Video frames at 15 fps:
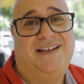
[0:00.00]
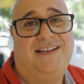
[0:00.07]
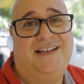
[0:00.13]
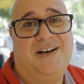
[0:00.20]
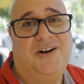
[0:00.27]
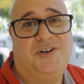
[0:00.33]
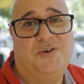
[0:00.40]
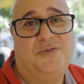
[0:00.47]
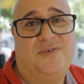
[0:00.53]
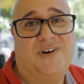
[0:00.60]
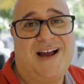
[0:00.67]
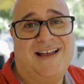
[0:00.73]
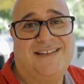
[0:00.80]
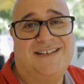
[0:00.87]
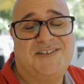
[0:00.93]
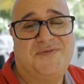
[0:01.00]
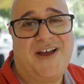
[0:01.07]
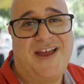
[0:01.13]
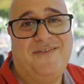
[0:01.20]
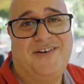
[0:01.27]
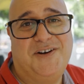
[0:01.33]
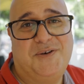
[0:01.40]
you know, you forgot this
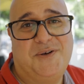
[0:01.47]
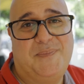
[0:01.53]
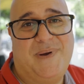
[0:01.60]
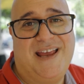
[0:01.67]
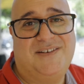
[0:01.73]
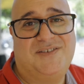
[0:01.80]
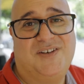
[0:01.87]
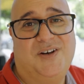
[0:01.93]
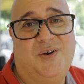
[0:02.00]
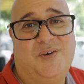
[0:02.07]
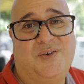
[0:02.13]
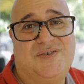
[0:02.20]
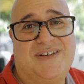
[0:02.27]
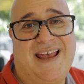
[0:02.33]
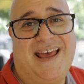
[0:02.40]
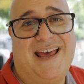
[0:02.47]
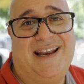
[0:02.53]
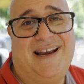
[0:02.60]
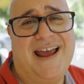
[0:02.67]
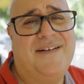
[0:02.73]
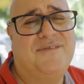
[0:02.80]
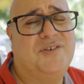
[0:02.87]
500 pesos,
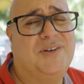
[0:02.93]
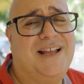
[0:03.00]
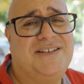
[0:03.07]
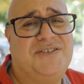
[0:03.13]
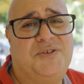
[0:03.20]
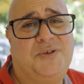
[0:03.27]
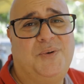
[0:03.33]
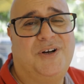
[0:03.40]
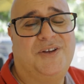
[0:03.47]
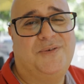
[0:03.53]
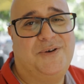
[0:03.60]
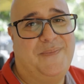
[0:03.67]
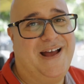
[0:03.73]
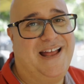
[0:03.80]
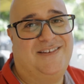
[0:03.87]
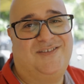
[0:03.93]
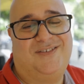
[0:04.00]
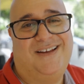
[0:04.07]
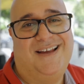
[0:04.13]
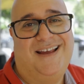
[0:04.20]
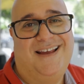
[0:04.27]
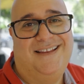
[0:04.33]
and after like 2 or 3 months,
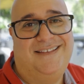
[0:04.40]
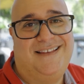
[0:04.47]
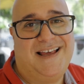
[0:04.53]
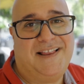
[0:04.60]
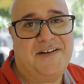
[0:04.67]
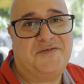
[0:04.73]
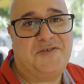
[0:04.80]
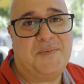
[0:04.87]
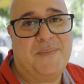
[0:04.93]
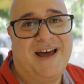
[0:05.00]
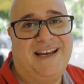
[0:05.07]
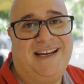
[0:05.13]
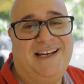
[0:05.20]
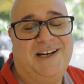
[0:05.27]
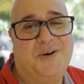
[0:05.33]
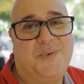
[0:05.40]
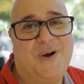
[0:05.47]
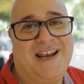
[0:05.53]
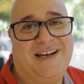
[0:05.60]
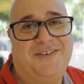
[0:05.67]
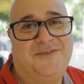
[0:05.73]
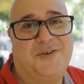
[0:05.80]
they left the money here
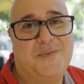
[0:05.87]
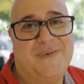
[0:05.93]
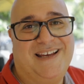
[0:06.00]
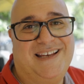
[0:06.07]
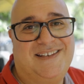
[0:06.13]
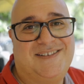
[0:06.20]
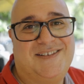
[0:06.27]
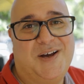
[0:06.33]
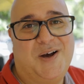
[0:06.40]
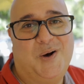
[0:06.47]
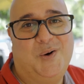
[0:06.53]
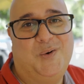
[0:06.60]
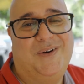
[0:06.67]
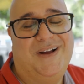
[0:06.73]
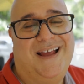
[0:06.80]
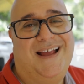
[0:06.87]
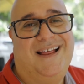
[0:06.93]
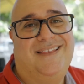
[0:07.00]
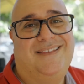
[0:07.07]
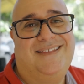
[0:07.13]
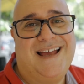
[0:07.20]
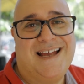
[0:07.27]
waiting for me. So
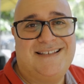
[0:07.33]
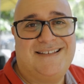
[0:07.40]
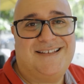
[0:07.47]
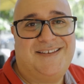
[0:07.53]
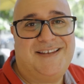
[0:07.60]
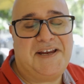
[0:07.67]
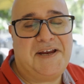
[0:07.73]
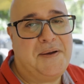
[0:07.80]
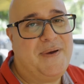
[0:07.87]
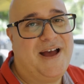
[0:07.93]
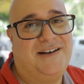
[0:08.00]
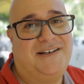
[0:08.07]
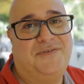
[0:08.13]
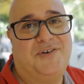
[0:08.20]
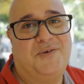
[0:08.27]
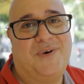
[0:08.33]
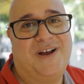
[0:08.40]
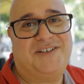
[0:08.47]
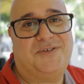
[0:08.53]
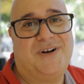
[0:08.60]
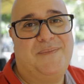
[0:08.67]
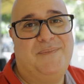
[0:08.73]
that's the thing about different
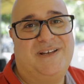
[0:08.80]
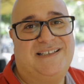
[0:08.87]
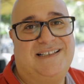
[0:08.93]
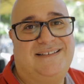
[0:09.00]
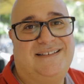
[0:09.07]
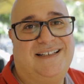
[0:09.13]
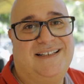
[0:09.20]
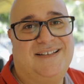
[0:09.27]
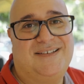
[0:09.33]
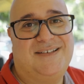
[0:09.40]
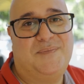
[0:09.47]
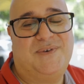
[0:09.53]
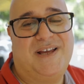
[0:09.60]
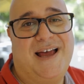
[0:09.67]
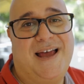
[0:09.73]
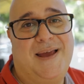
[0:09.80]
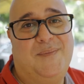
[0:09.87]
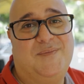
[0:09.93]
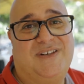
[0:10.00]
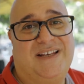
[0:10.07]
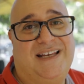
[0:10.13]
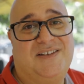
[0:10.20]
restaurant businesses.
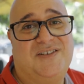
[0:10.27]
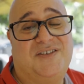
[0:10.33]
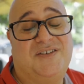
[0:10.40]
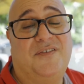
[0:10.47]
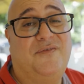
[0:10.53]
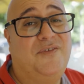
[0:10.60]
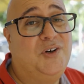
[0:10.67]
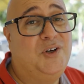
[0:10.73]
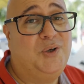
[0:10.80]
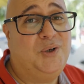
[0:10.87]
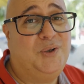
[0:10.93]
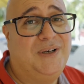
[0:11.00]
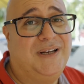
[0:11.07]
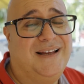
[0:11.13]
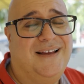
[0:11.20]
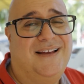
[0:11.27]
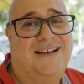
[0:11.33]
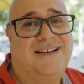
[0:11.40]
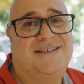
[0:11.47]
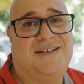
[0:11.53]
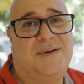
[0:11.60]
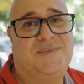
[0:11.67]
Sometimes it's the food,
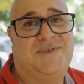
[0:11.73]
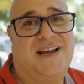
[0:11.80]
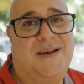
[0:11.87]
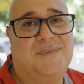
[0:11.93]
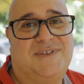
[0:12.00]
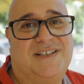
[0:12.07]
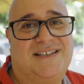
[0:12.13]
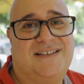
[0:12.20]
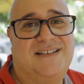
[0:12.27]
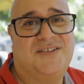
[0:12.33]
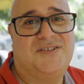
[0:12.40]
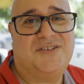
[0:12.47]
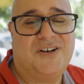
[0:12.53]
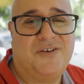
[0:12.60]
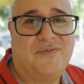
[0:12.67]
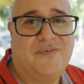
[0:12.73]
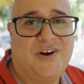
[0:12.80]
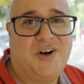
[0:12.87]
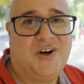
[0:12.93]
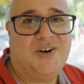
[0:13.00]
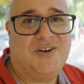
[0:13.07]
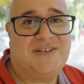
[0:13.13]
sometimes it's the
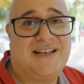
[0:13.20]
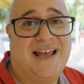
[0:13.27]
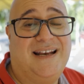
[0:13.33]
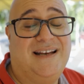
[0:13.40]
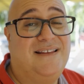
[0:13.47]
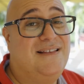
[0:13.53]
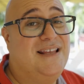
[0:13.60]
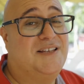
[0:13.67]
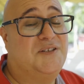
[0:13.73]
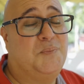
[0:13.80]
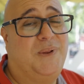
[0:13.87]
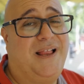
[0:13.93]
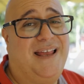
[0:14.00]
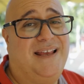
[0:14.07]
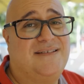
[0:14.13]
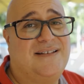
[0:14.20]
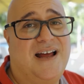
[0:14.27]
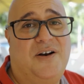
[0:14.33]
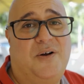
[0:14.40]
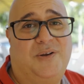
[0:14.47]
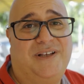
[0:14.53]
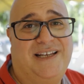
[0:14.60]
servers, and in this place,
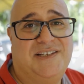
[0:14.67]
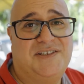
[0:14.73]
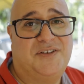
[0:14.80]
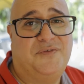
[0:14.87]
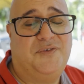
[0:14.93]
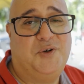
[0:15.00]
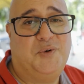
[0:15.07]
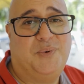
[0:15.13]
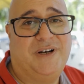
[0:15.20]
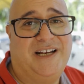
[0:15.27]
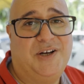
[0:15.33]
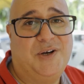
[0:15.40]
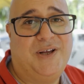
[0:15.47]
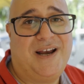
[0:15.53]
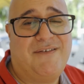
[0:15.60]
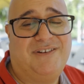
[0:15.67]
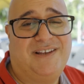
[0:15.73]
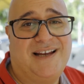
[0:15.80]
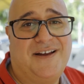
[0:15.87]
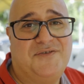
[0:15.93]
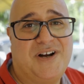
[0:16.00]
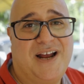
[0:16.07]
not only is the food pretty good,
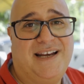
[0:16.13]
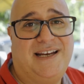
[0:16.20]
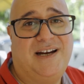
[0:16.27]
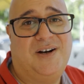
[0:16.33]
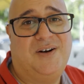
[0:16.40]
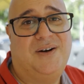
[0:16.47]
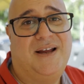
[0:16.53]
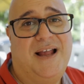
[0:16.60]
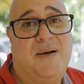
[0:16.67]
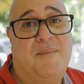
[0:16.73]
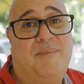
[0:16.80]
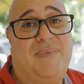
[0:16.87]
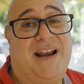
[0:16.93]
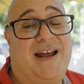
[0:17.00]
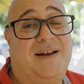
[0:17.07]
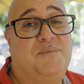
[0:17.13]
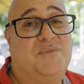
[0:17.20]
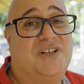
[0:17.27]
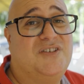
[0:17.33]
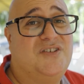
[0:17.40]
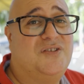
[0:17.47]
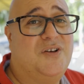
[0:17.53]
everything I've tried here, but I'm
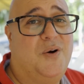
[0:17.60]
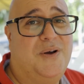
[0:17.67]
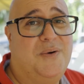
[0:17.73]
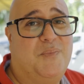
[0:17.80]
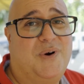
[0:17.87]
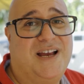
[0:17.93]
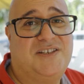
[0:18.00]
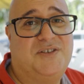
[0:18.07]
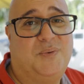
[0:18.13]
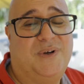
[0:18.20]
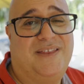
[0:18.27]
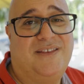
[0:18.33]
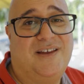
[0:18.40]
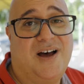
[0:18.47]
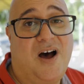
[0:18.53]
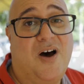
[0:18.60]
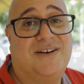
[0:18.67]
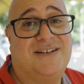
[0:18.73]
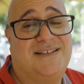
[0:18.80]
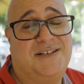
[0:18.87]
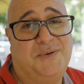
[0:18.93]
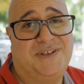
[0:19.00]
just so impressed with the
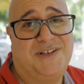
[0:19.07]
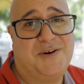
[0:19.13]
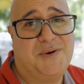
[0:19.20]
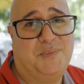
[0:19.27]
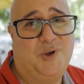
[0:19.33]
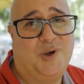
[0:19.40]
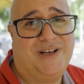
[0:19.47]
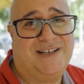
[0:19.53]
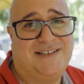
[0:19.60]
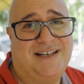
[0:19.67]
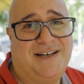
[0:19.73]
honesty with their employees